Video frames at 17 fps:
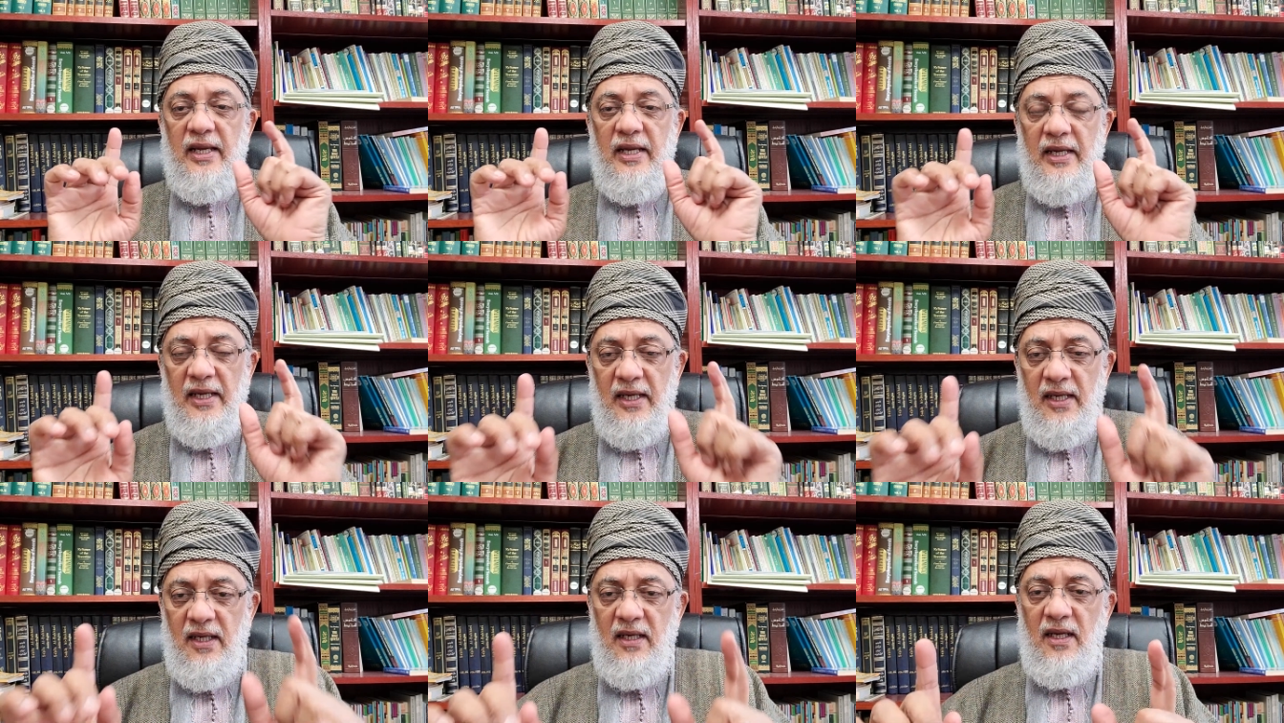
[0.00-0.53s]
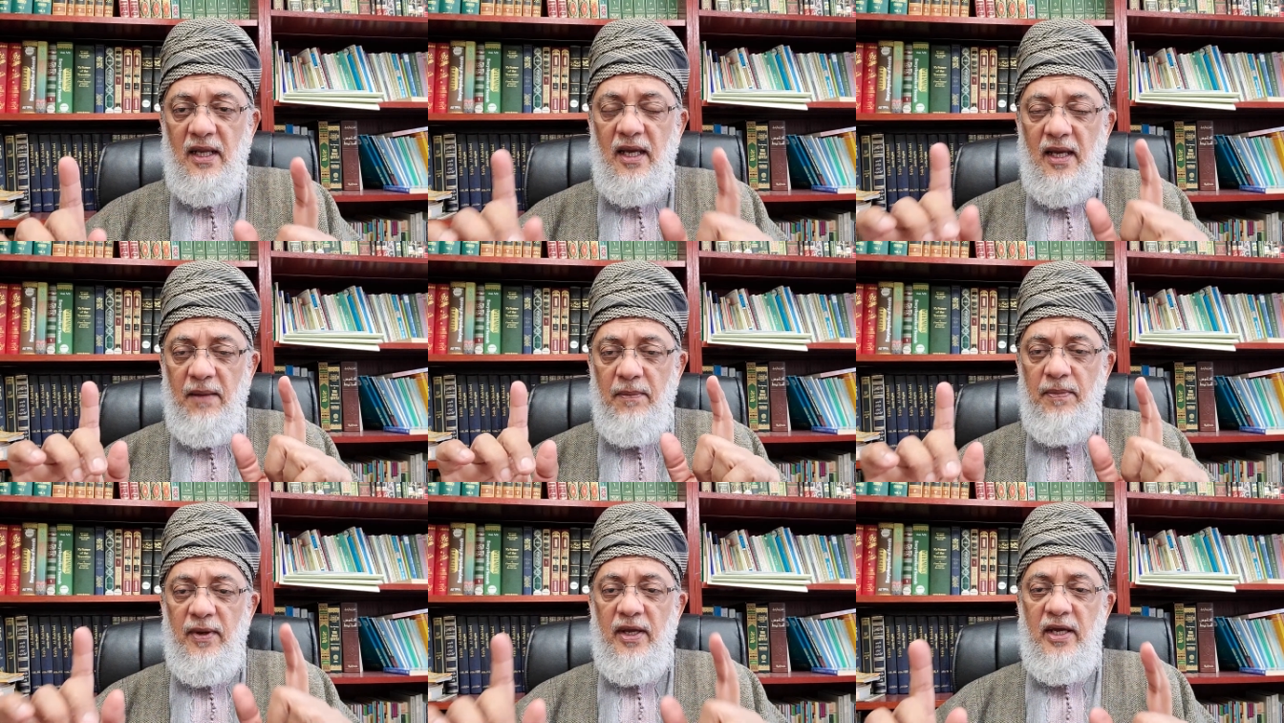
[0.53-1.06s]
in a
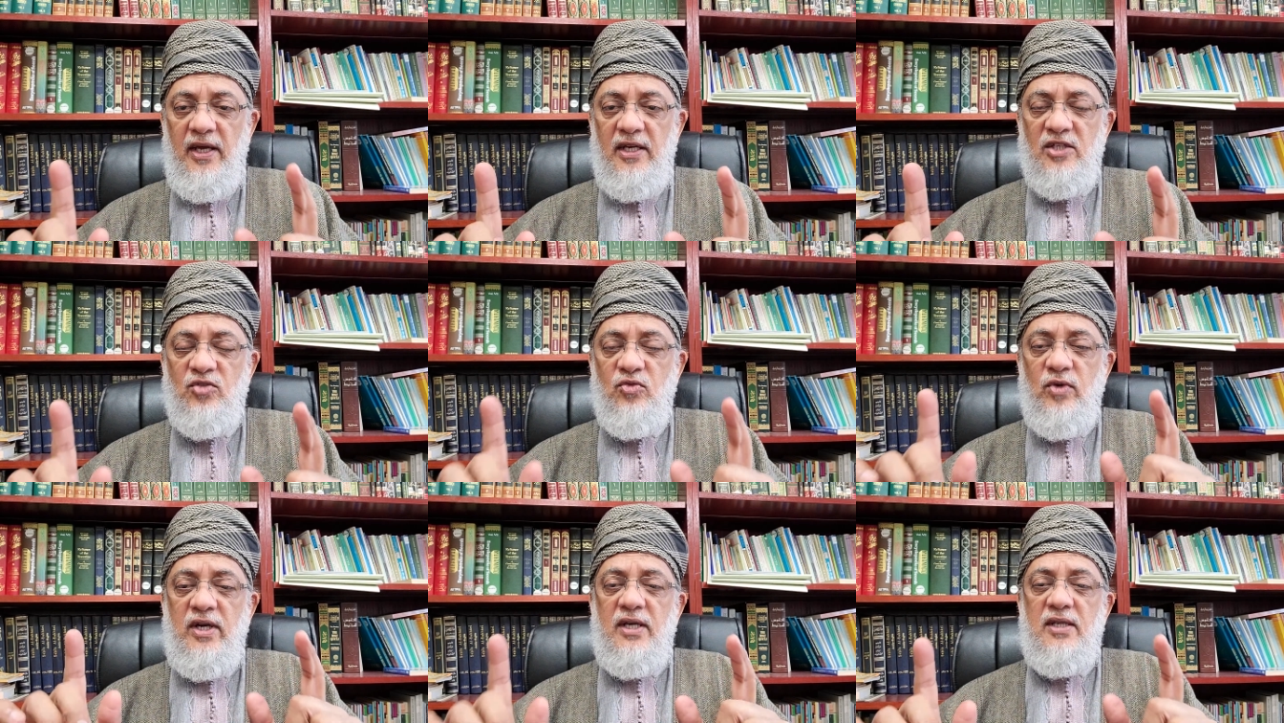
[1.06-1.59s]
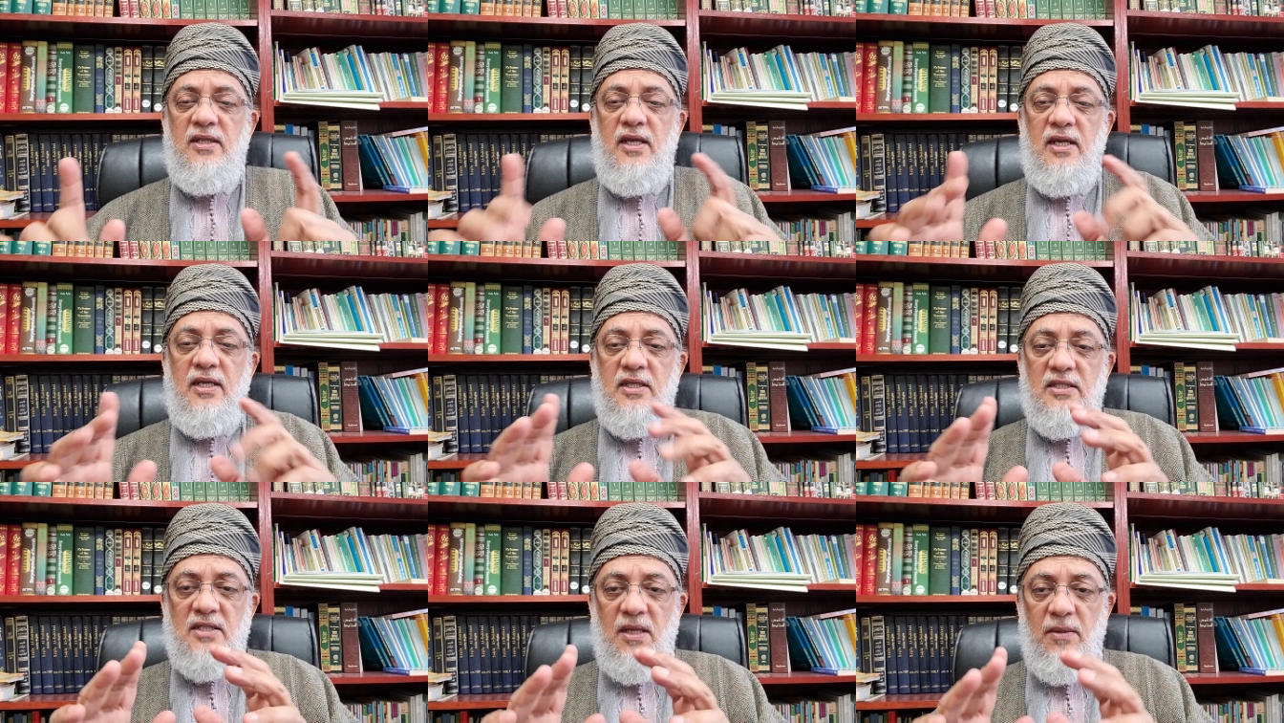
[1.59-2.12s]
place where there
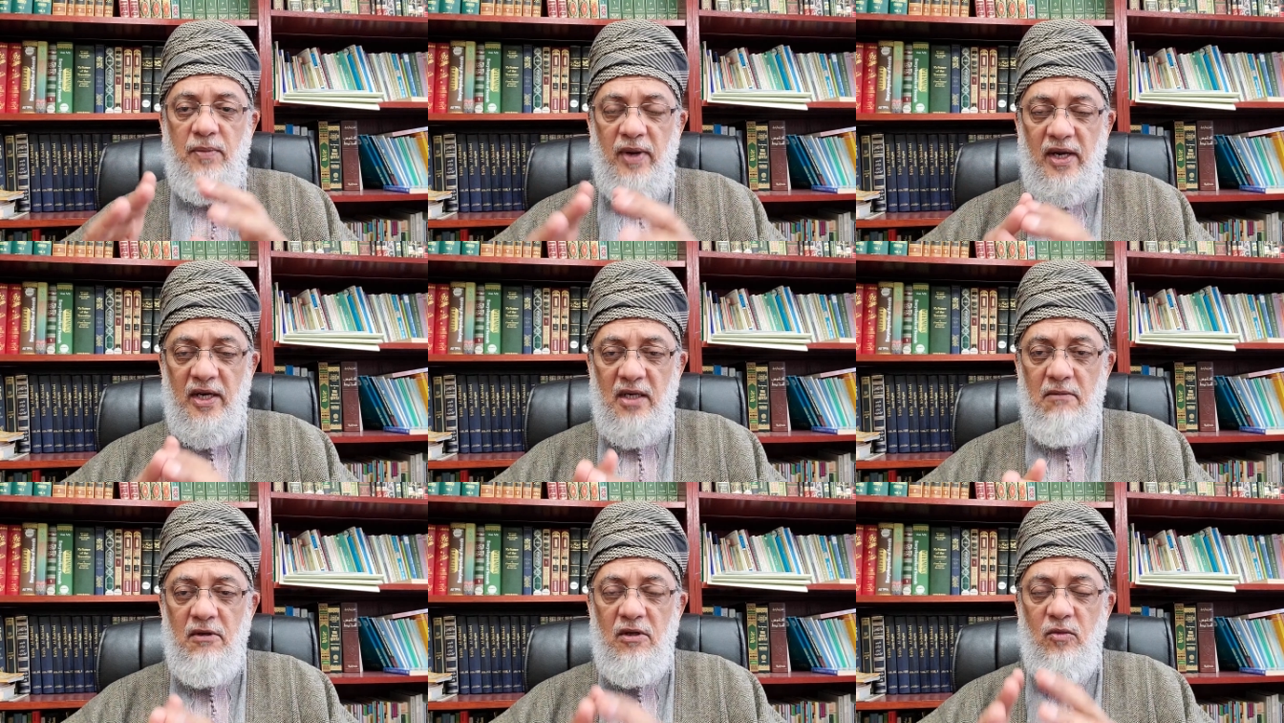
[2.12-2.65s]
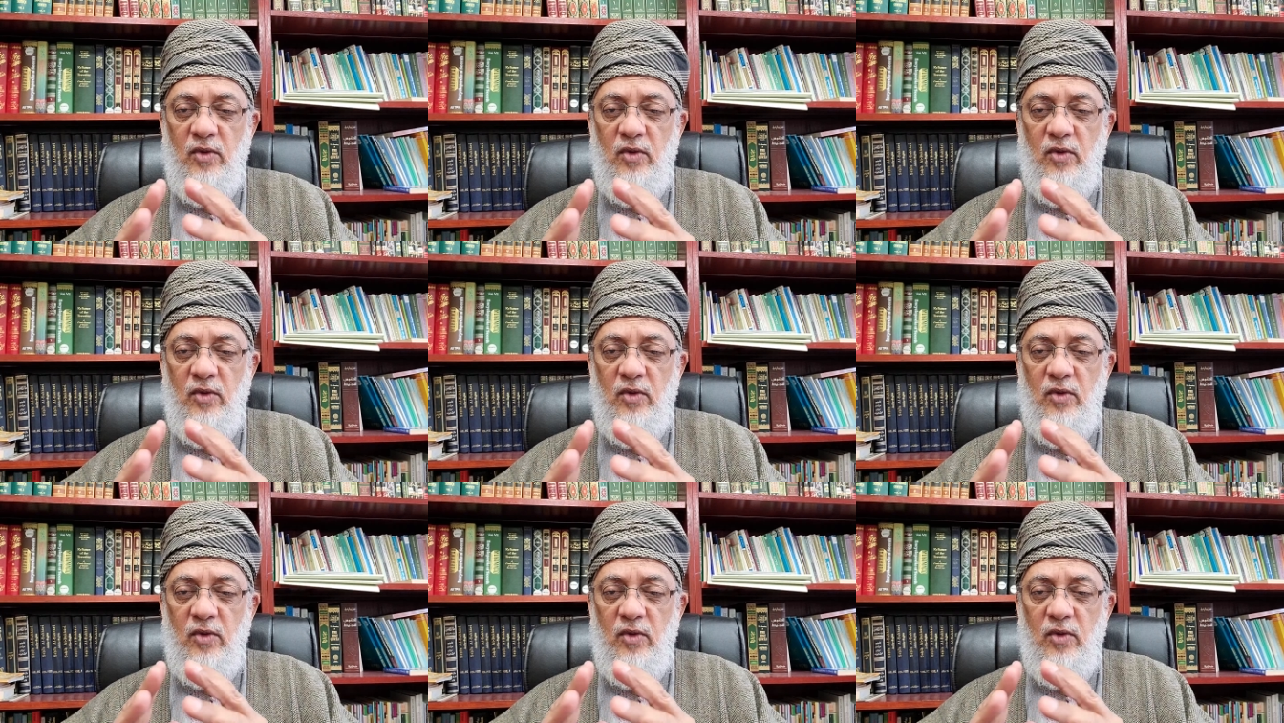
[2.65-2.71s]
is a pandemic,